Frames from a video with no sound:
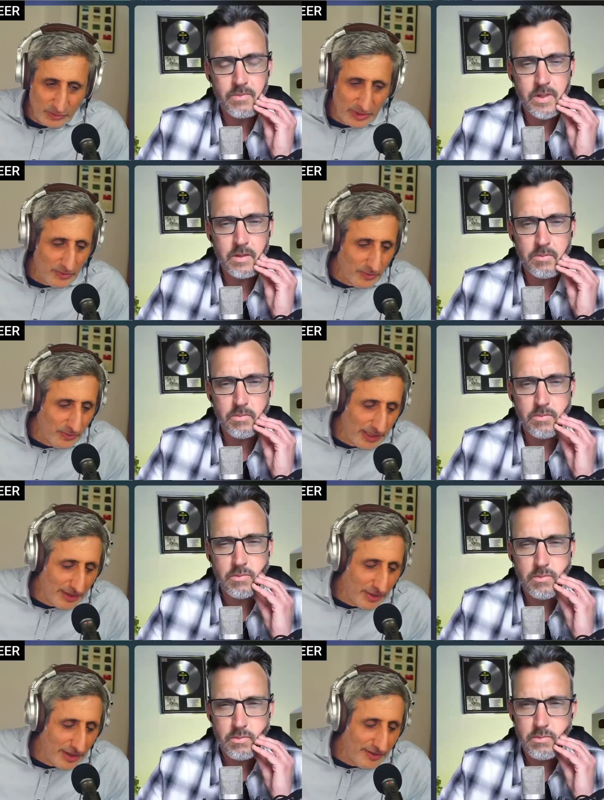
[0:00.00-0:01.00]
Speaker 1: well,
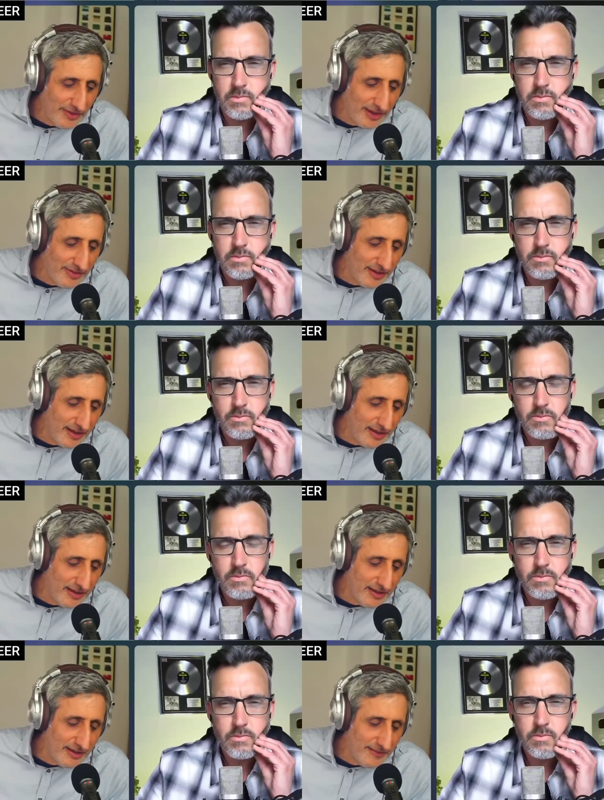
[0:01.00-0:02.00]
I, well, that, that
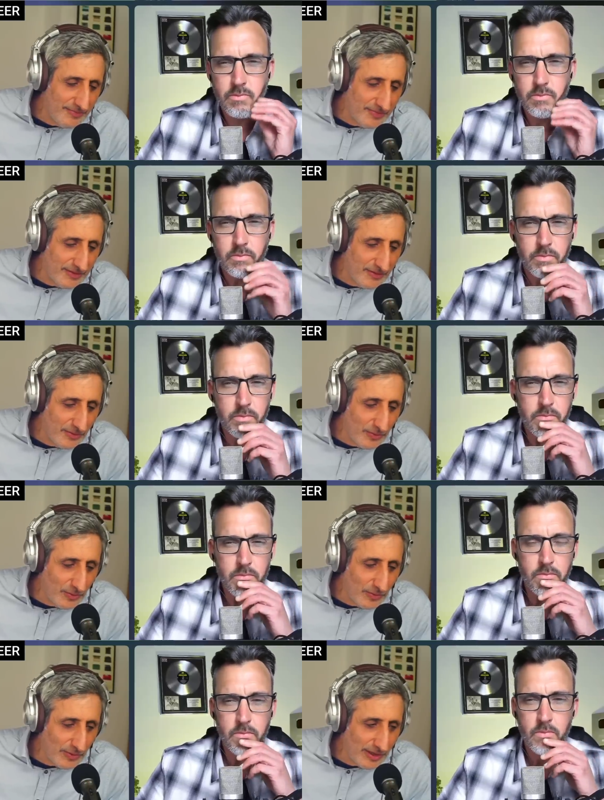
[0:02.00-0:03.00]
I,
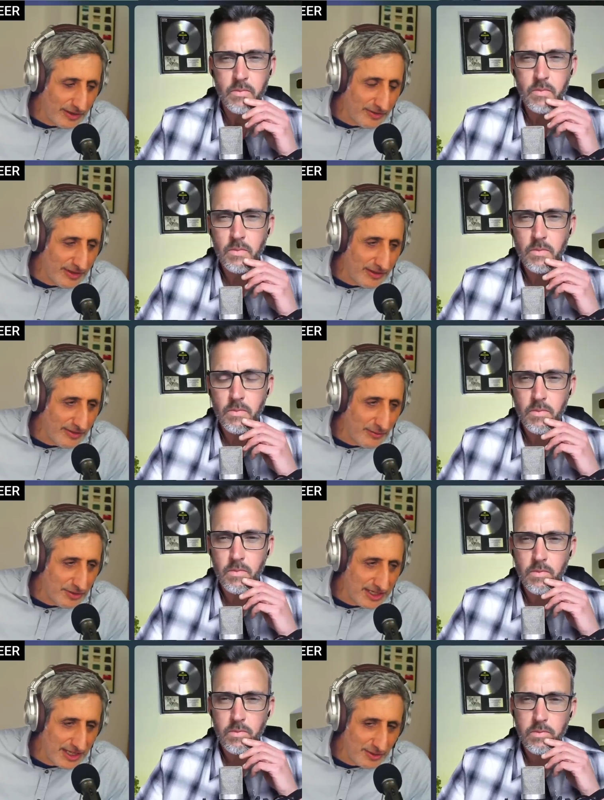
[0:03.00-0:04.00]
um, I, there,
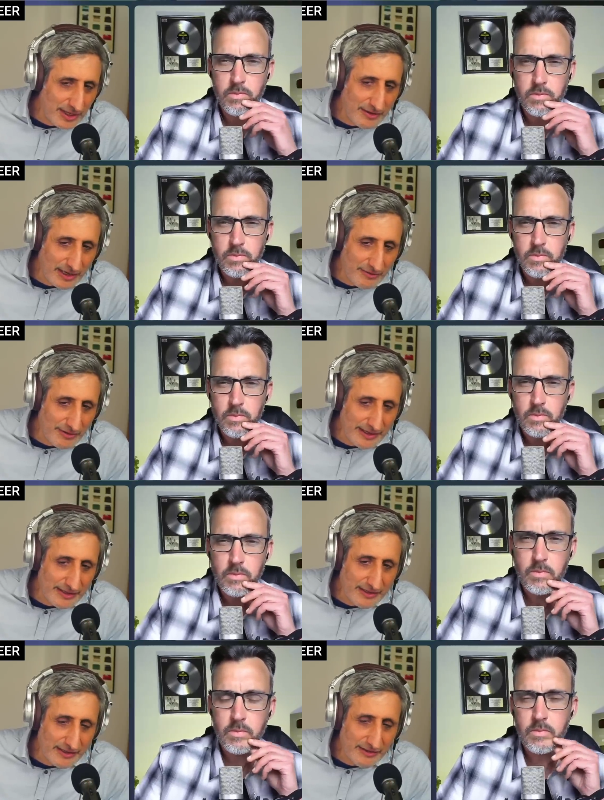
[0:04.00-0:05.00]
was another one I, I
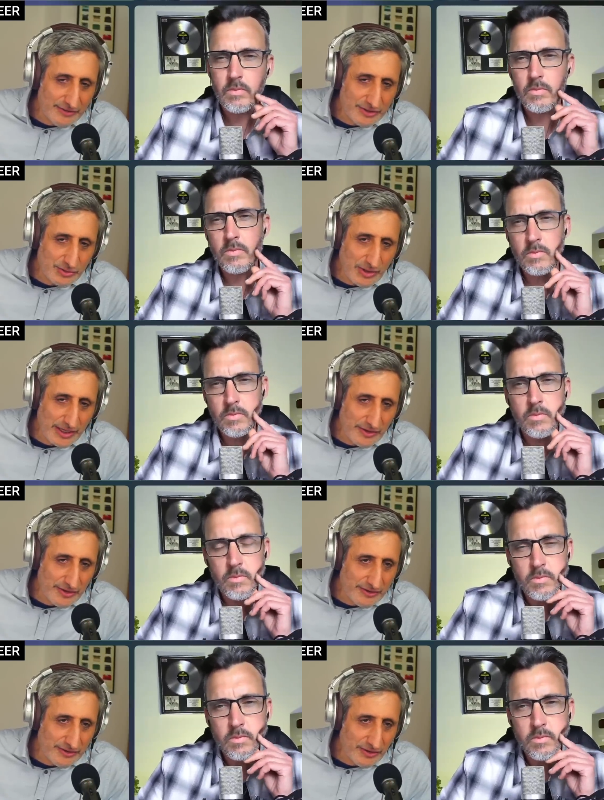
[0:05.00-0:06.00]
read, which was quite mm-hmm.
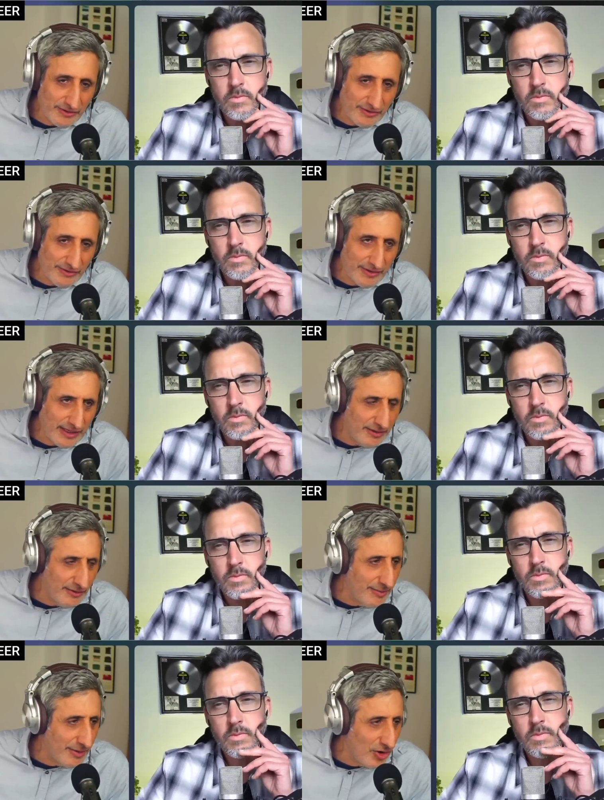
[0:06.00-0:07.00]
good. Sort of, I
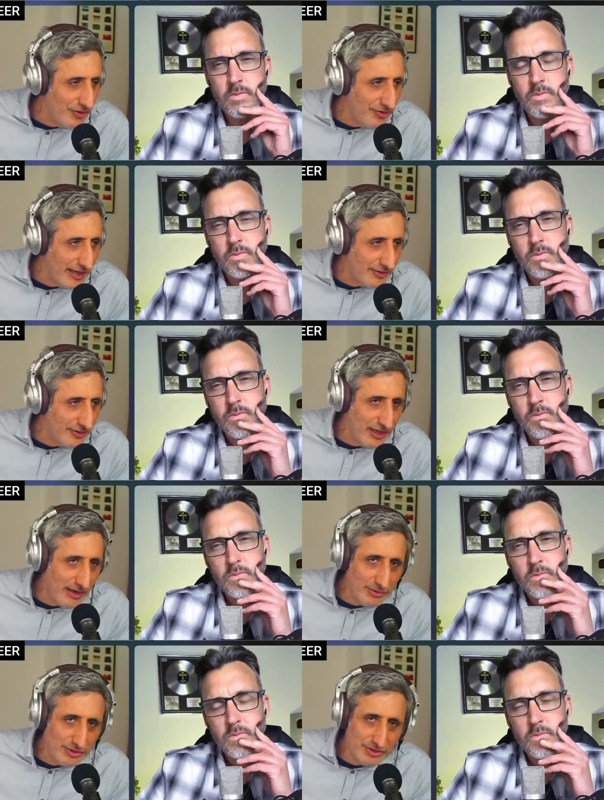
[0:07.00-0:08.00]
don't know the context. You
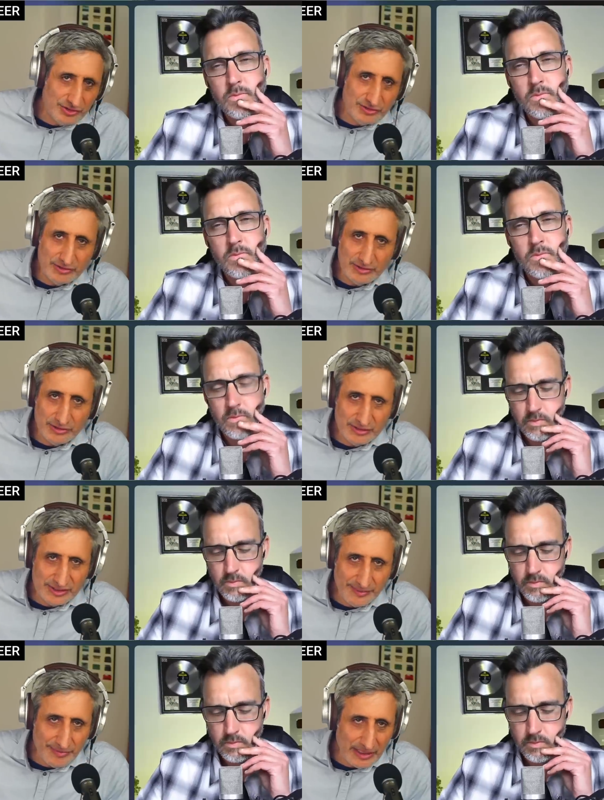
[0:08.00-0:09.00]
know, I was doing
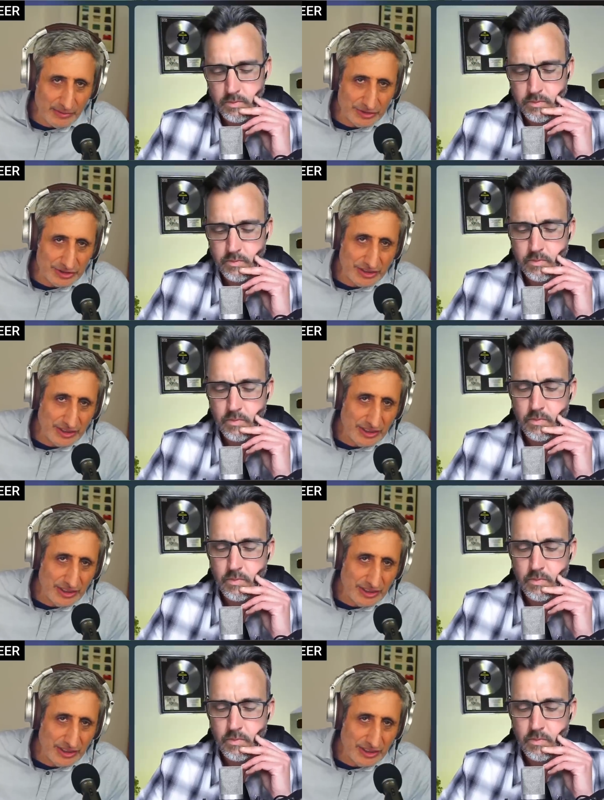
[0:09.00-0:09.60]
something. I was